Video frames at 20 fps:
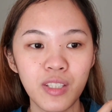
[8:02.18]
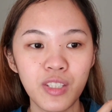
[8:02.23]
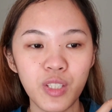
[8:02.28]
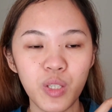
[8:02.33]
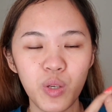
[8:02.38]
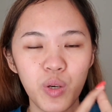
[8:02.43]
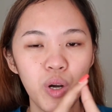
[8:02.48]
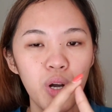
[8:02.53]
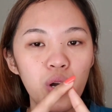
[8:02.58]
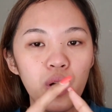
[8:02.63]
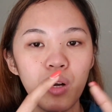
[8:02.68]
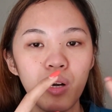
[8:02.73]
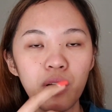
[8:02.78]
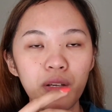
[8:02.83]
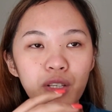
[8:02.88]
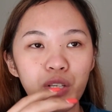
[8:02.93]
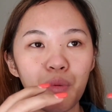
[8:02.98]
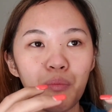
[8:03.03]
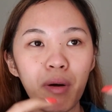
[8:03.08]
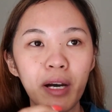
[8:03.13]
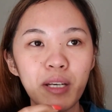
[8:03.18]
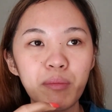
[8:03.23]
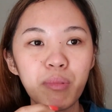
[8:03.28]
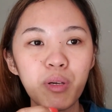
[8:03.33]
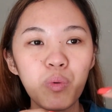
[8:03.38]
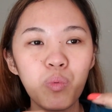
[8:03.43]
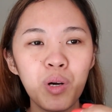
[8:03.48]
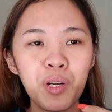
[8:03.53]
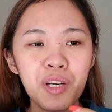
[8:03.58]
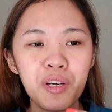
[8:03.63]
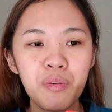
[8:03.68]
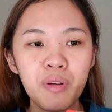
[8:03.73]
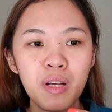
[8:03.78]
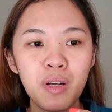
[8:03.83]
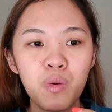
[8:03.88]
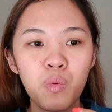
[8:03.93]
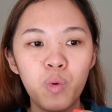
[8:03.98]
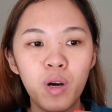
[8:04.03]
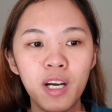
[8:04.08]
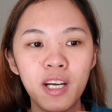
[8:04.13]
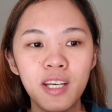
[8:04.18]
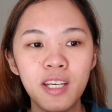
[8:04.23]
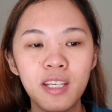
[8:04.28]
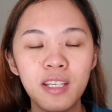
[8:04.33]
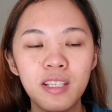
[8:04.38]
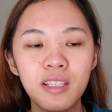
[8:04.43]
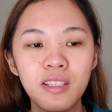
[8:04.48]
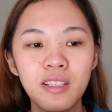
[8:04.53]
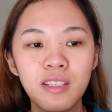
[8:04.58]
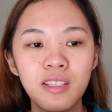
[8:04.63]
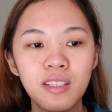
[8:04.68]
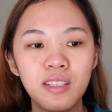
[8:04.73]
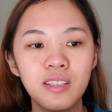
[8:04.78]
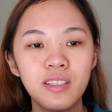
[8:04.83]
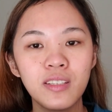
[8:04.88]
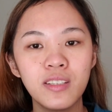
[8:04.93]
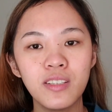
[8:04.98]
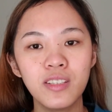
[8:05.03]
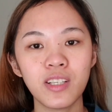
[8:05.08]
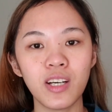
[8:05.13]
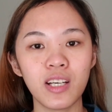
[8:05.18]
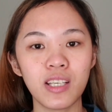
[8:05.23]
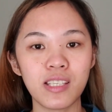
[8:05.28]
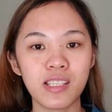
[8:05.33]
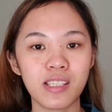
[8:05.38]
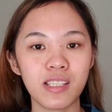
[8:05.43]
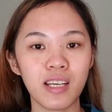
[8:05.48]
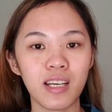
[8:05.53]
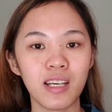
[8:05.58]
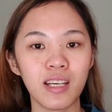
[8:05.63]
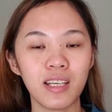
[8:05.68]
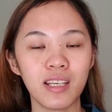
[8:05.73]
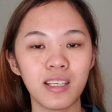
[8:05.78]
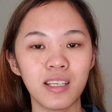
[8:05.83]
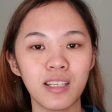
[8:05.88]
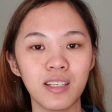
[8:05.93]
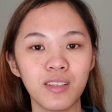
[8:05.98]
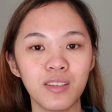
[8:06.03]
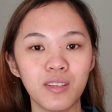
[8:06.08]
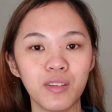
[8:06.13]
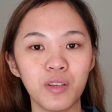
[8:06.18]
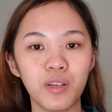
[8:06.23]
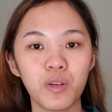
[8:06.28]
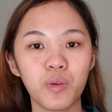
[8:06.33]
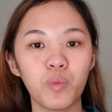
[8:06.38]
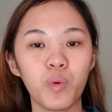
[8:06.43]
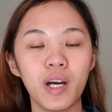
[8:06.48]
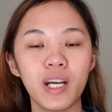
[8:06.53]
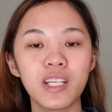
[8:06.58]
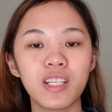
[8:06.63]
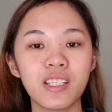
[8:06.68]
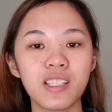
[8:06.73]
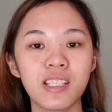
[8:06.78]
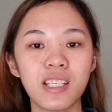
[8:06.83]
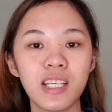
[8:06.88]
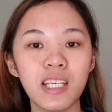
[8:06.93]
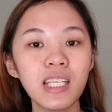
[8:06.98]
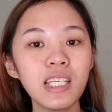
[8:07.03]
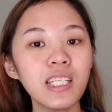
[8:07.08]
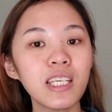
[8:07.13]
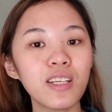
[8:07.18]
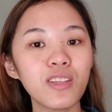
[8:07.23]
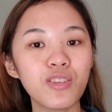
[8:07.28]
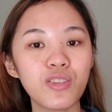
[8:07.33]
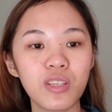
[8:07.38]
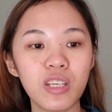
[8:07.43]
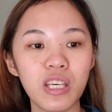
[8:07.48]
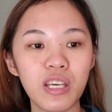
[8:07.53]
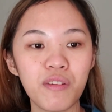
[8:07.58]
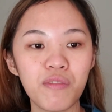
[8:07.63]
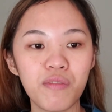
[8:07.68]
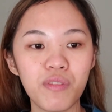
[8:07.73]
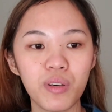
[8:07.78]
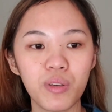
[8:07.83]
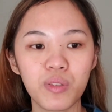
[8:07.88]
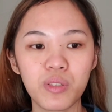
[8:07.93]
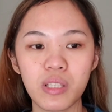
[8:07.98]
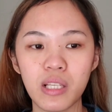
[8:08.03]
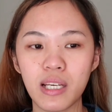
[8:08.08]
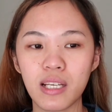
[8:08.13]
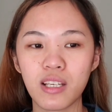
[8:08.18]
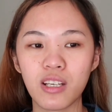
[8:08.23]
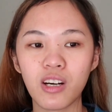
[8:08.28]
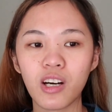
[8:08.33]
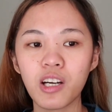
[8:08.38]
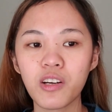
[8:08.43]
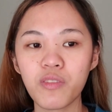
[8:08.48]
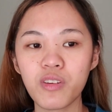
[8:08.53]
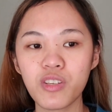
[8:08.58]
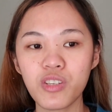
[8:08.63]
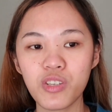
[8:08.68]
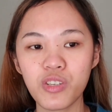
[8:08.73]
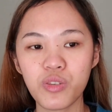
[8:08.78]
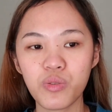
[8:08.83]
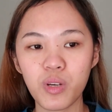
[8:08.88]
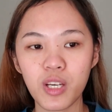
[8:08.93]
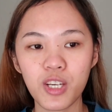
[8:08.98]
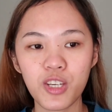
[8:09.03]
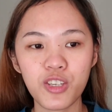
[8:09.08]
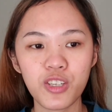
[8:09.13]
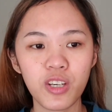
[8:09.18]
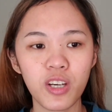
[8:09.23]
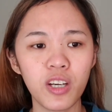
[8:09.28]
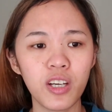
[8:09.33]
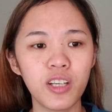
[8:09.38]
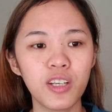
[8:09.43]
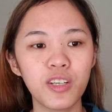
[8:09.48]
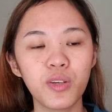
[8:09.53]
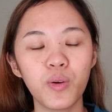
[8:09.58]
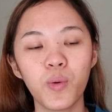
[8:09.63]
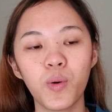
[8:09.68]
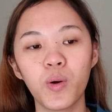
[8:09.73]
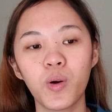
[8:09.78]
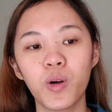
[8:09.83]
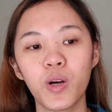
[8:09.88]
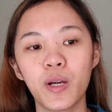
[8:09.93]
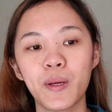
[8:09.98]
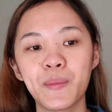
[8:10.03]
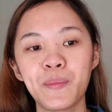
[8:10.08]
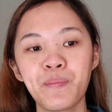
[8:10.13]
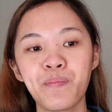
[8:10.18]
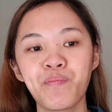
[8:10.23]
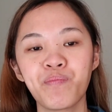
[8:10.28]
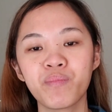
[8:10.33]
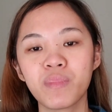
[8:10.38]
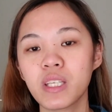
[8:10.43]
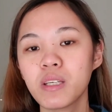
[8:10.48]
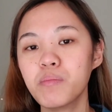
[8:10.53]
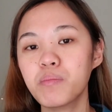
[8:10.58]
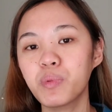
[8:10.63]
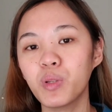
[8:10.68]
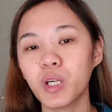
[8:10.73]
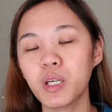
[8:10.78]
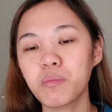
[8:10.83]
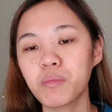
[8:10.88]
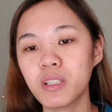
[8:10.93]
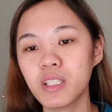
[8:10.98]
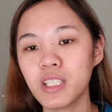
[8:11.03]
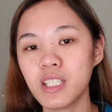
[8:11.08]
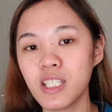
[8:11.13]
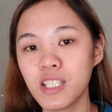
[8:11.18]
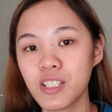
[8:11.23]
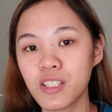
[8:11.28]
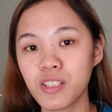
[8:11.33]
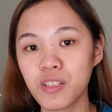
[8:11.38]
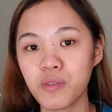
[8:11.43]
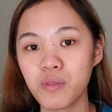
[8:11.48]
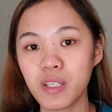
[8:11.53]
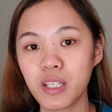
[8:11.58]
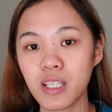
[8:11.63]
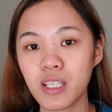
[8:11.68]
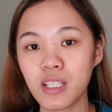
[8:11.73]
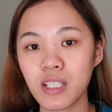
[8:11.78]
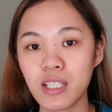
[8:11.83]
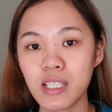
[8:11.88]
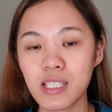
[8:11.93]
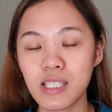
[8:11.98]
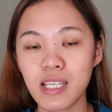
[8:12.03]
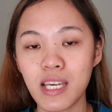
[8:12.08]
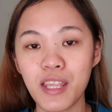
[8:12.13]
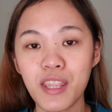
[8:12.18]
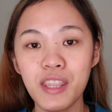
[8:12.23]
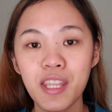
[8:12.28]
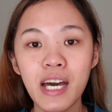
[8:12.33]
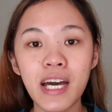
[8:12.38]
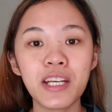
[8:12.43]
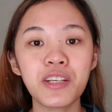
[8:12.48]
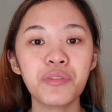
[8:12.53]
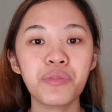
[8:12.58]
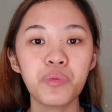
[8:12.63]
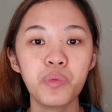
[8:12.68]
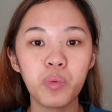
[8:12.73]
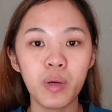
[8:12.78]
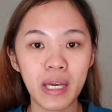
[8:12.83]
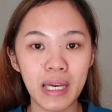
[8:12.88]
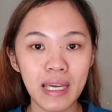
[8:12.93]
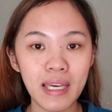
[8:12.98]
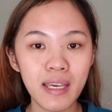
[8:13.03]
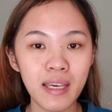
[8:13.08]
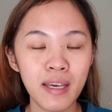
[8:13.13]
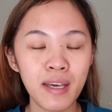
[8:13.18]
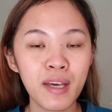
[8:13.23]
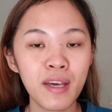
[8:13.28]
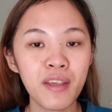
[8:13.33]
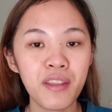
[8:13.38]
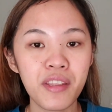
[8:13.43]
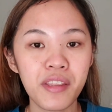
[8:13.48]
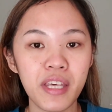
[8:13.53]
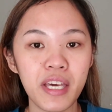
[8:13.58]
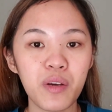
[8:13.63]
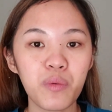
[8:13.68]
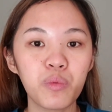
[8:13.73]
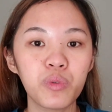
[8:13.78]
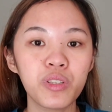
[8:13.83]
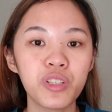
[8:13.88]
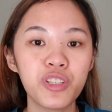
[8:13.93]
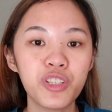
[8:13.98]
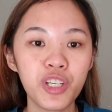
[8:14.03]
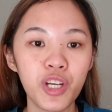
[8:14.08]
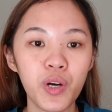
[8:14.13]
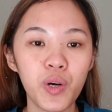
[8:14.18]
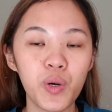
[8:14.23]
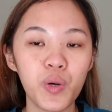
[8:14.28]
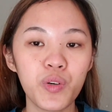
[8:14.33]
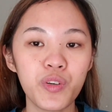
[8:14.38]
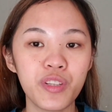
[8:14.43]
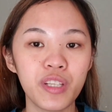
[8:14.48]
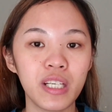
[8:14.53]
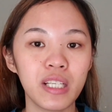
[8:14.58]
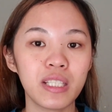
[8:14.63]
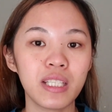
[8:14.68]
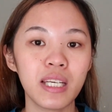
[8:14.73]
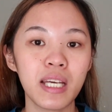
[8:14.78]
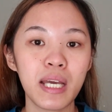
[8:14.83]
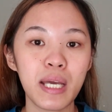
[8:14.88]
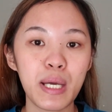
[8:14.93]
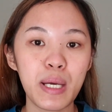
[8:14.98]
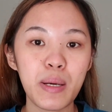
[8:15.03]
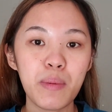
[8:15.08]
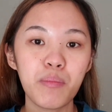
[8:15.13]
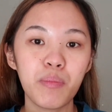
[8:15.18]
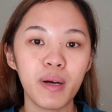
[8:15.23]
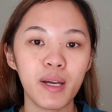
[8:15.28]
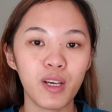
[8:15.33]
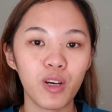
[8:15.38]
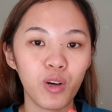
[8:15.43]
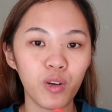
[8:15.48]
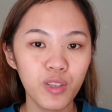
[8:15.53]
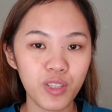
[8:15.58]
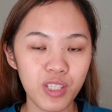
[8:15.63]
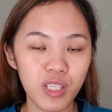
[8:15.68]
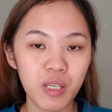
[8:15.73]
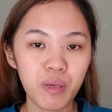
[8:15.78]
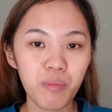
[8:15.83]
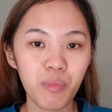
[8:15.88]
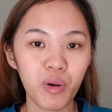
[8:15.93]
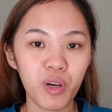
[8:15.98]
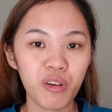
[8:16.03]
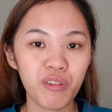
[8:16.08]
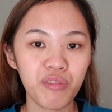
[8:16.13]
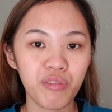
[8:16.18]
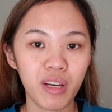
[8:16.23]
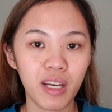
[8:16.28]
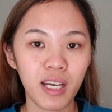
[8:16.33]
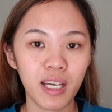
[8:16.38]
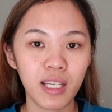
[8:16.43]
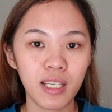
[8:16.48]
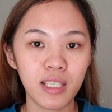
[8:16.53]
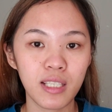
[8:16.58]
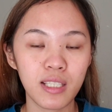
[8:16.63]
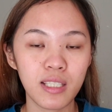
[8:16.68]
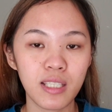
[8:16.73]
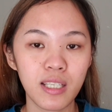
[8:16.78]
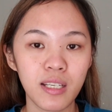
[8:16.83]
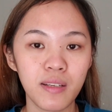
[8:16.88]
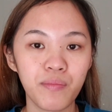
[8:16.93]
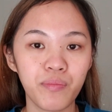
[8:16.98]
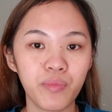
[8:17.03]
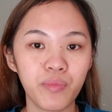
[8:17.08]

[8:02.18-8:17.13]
So you might be wondering why does he need to give those like car registration or employment history, because in that way they would know that my Aussie boyfriend,